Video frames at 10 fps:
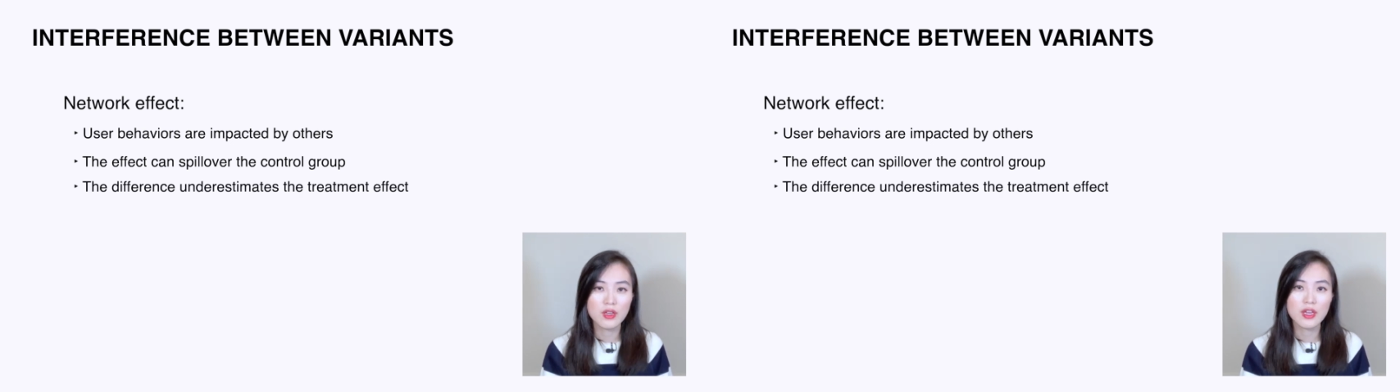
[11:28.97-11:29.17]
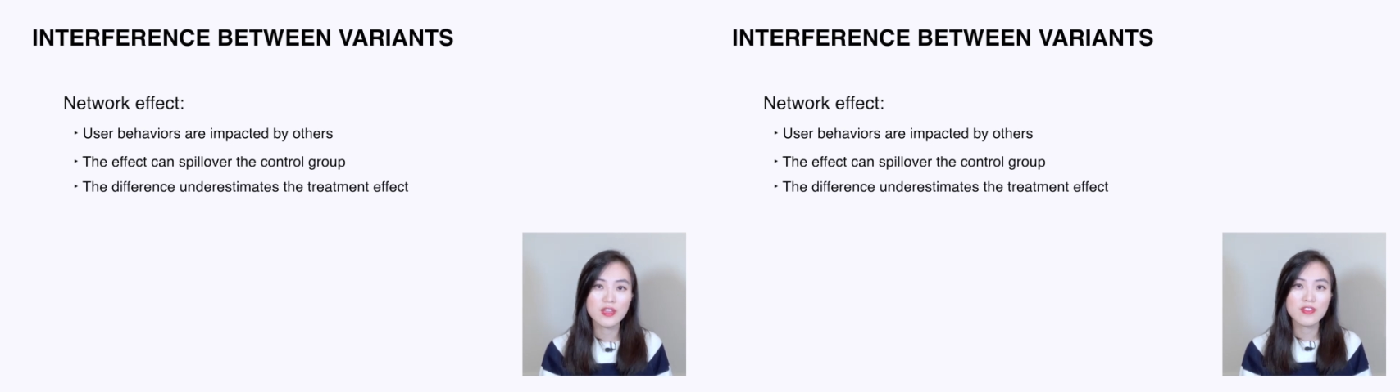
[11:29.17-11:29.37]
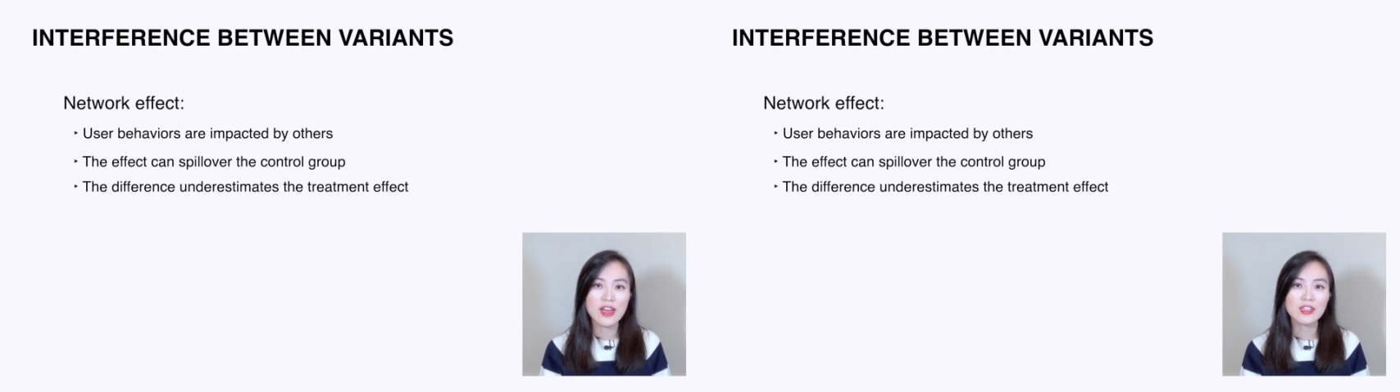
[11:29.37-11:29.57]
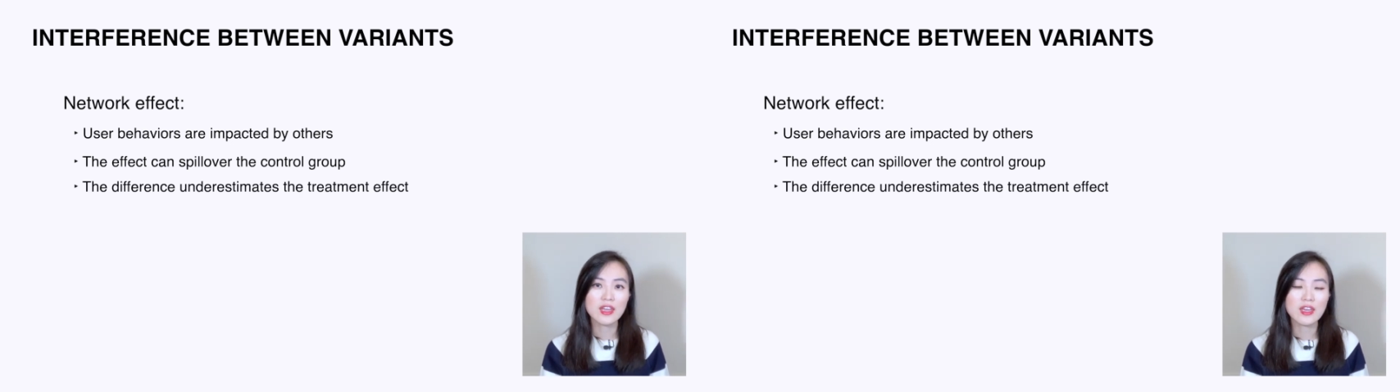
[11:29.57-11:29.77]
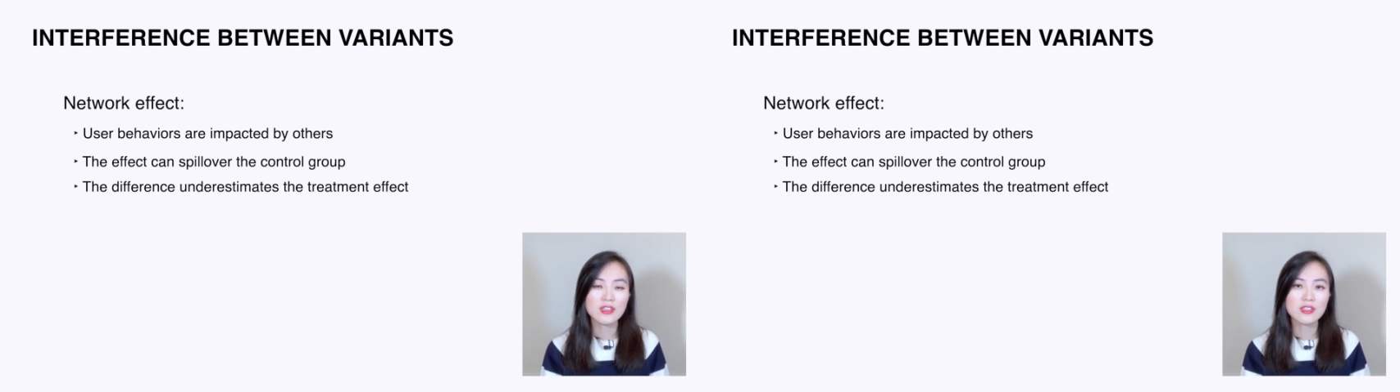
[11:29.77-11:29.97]
In that
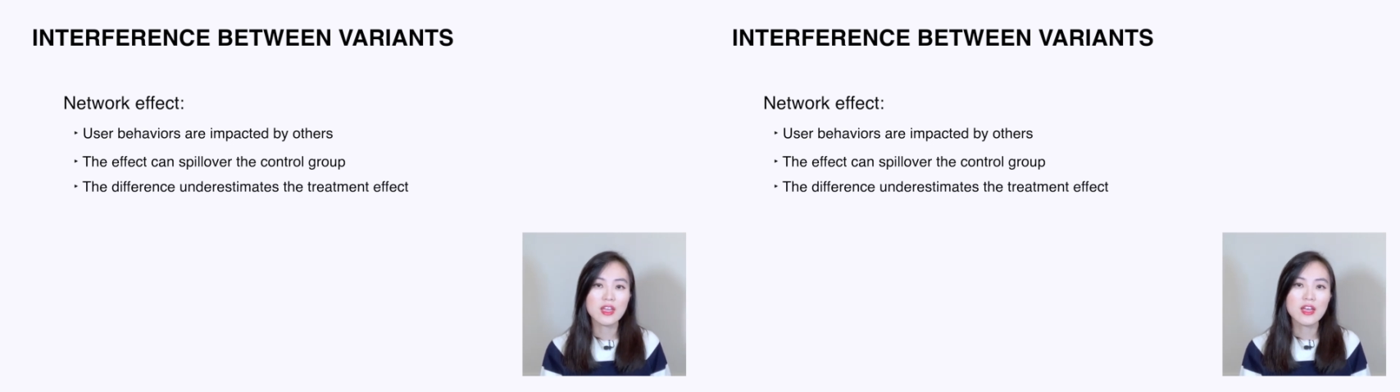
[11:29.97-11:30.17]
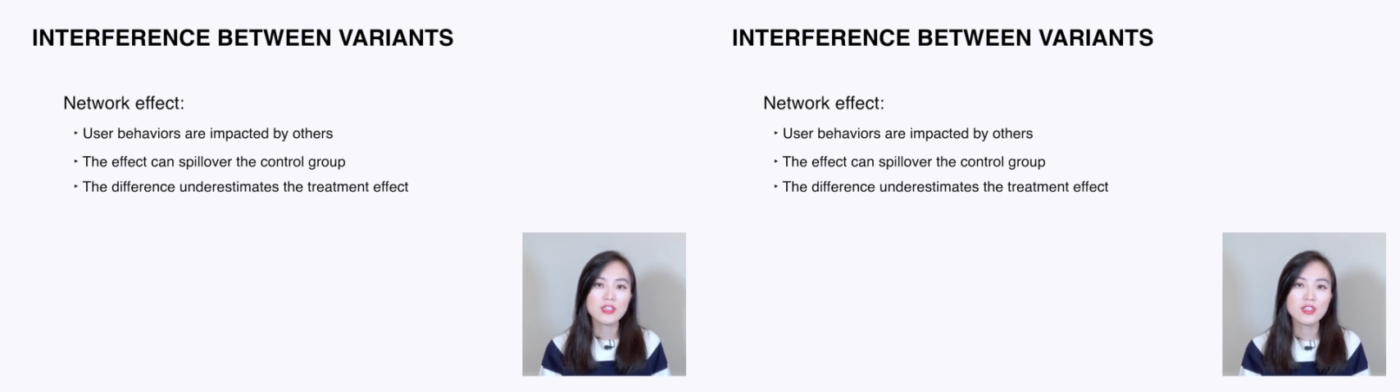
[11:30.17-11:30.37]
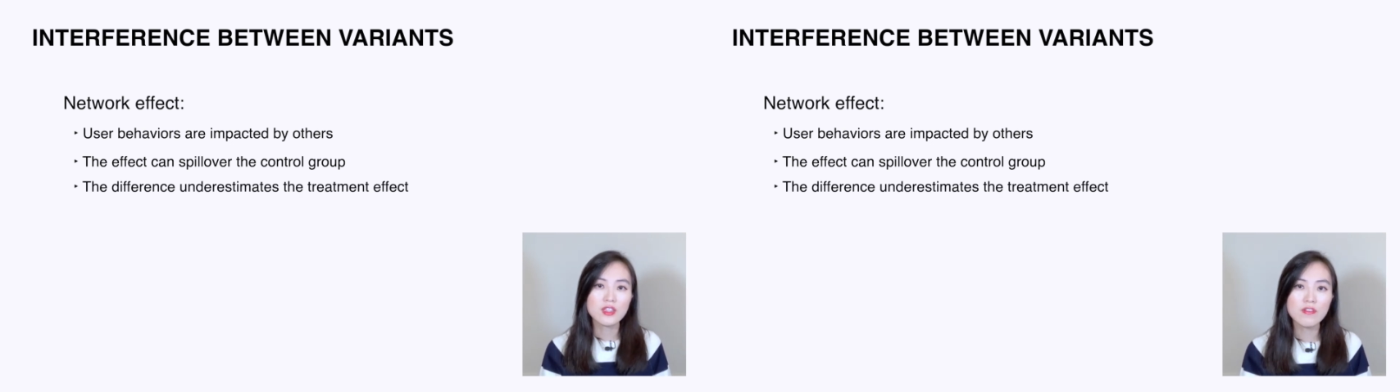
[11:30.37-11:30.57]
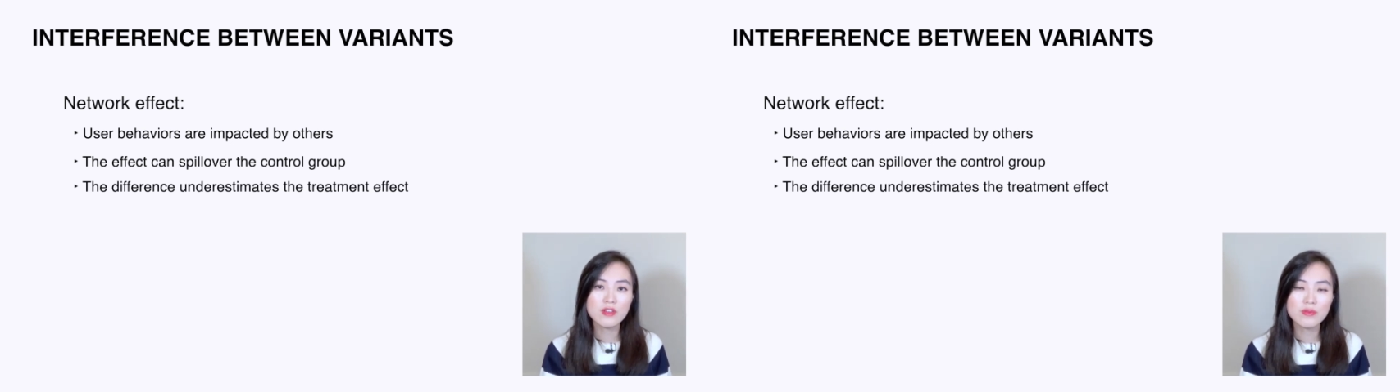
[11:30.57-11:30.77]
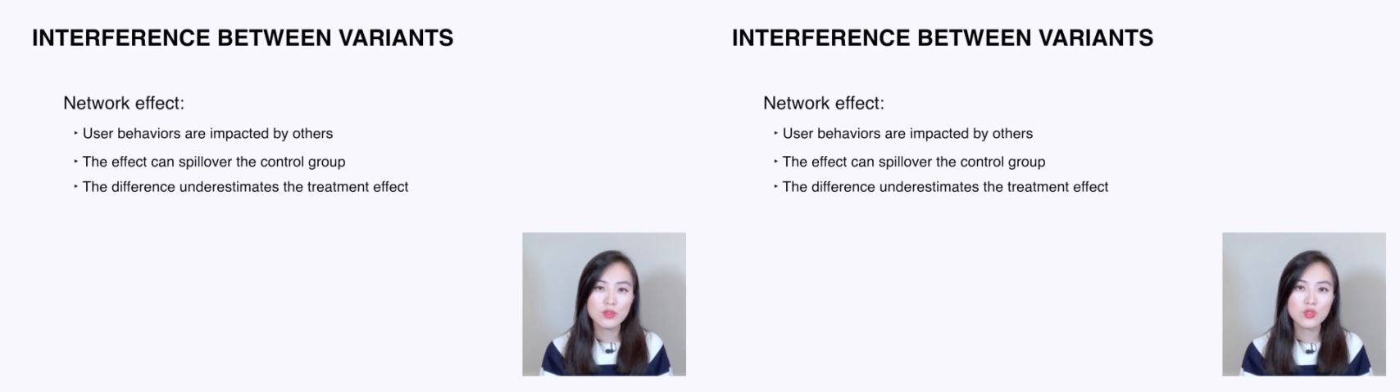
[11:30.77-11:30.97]
case, the
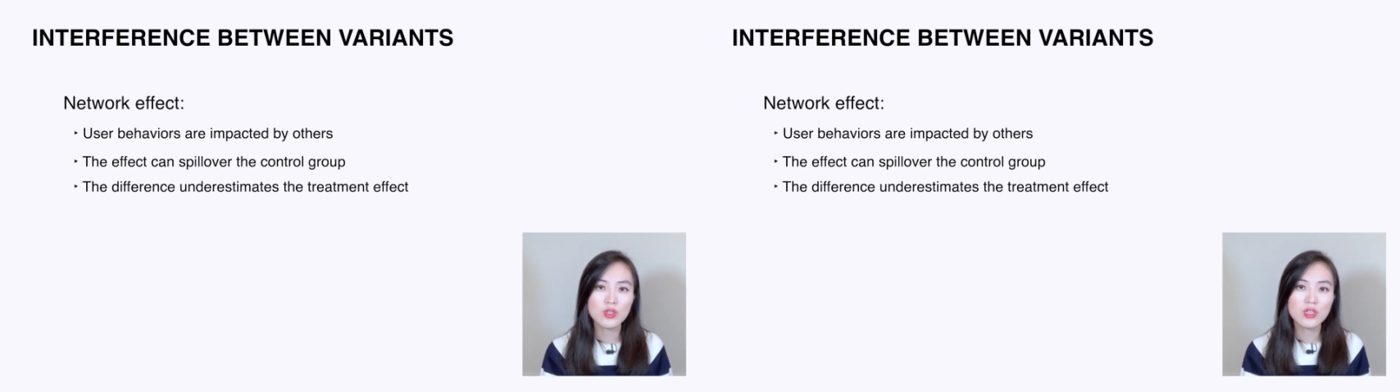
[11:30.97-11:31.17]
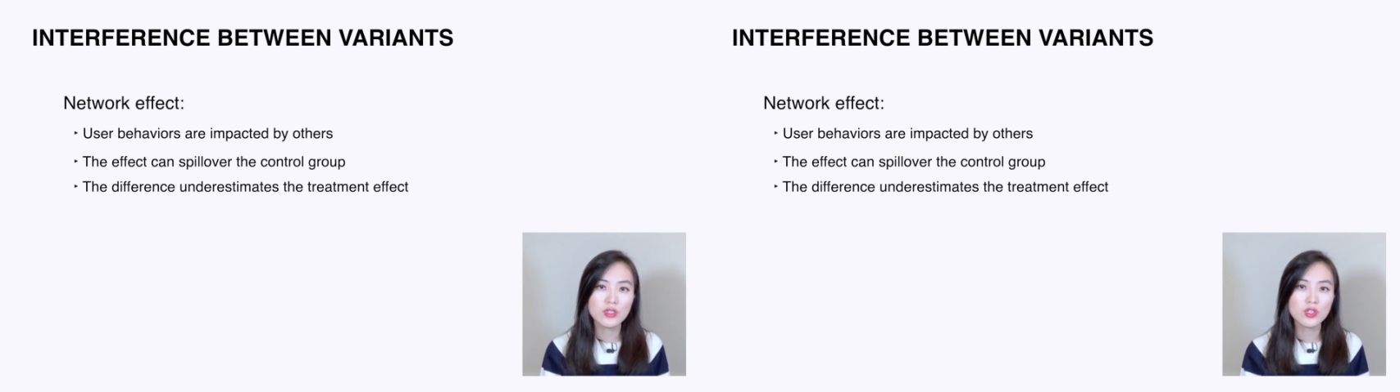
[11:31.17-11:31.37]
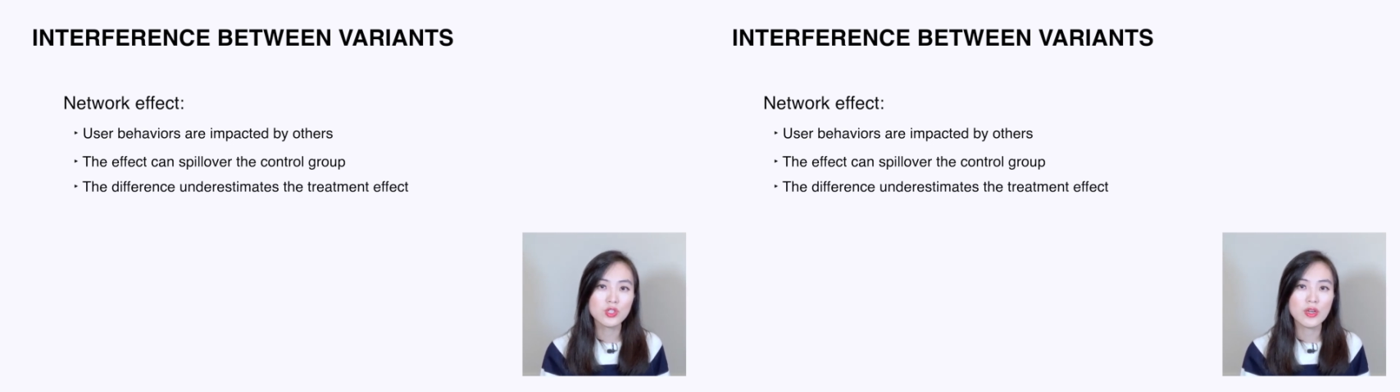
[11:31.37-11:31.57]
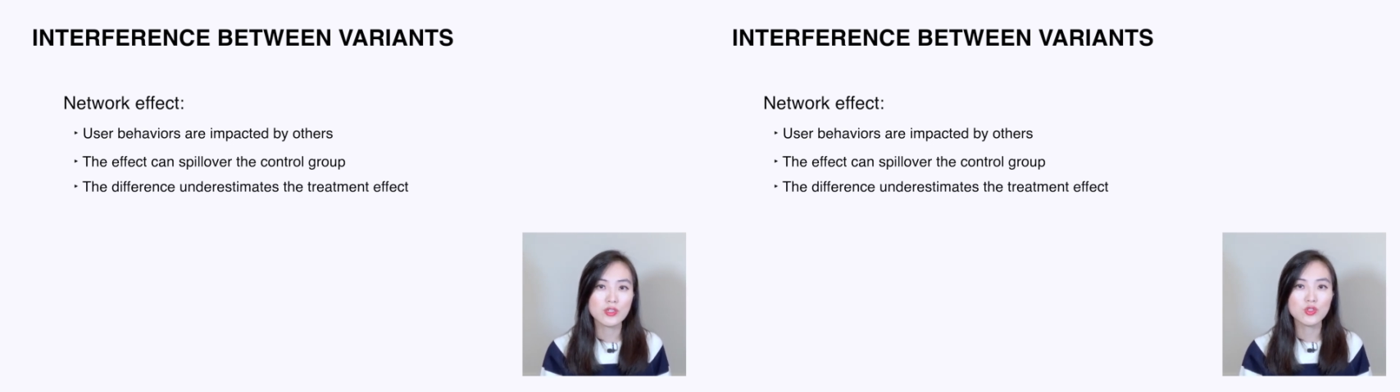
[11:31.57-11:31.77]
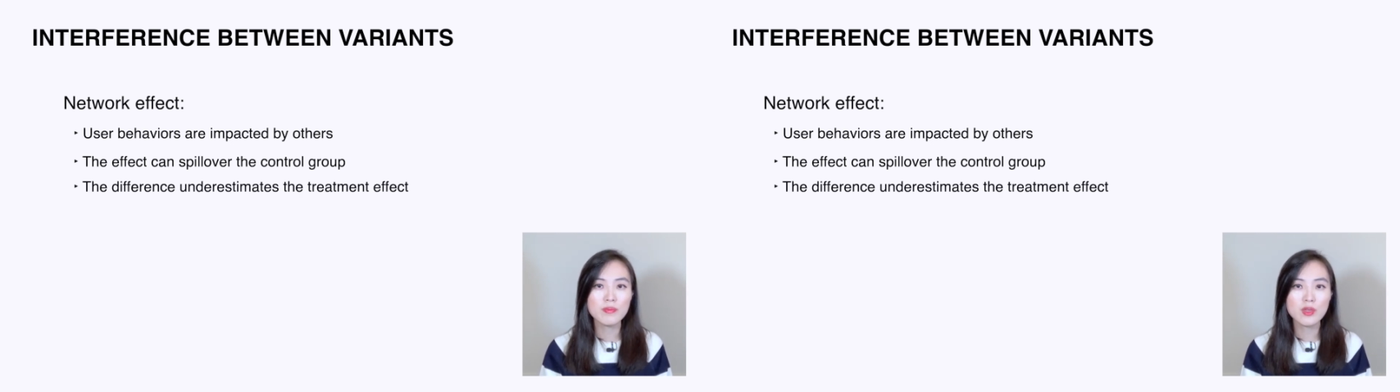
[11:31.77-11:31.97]
difference between control
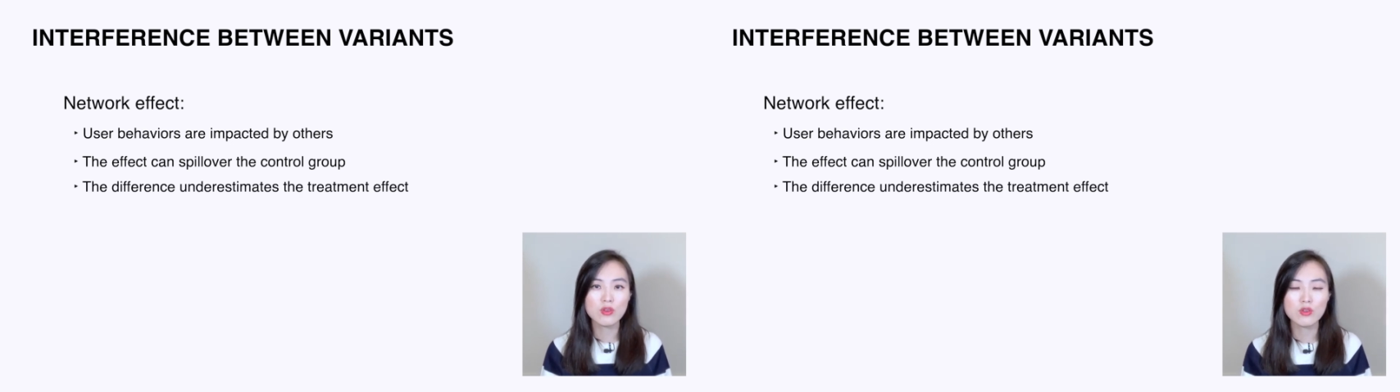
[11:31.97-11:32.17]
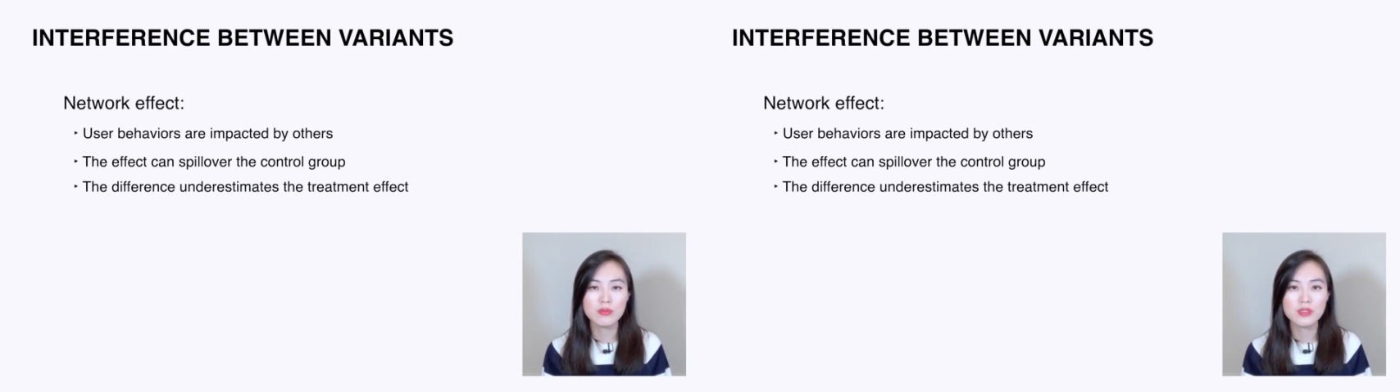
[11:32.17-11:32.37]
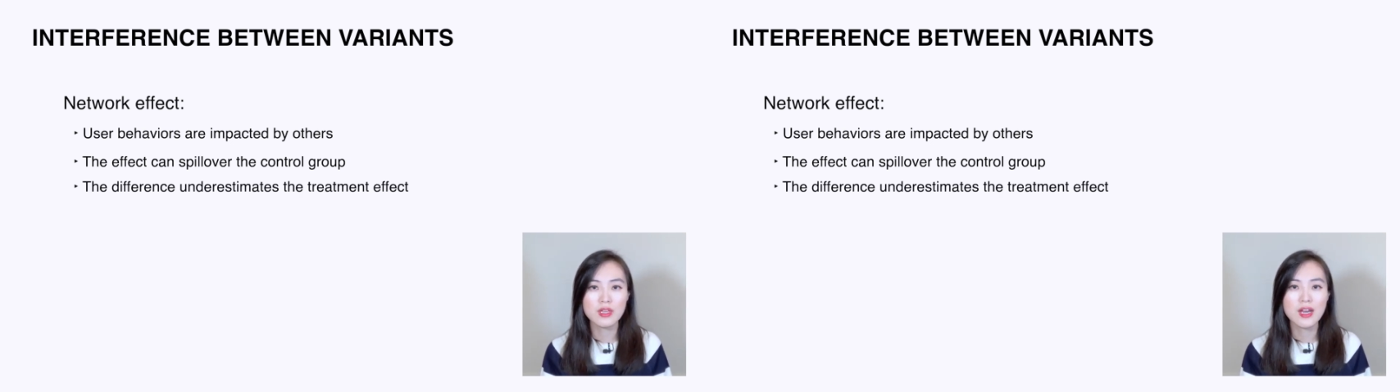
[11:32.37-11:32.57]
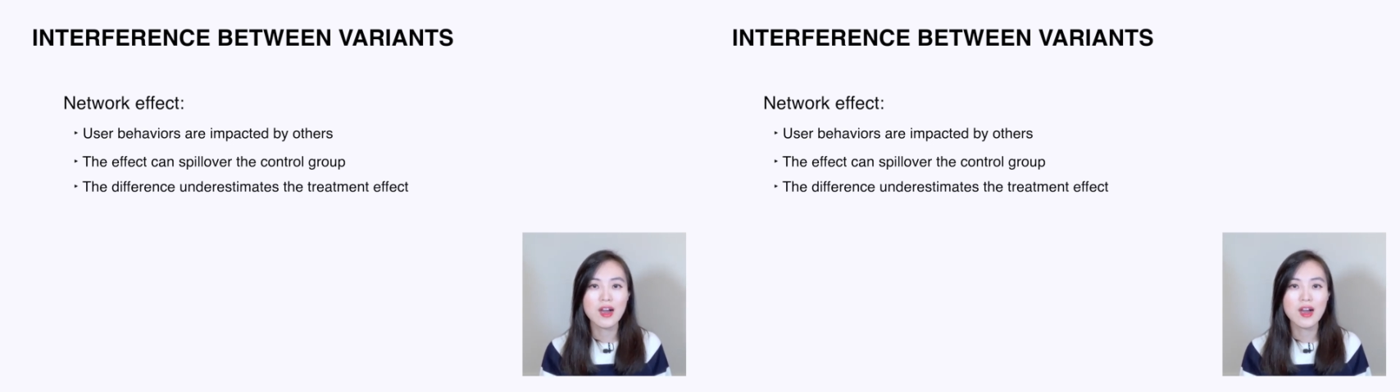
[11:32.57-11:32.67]
and treatment groups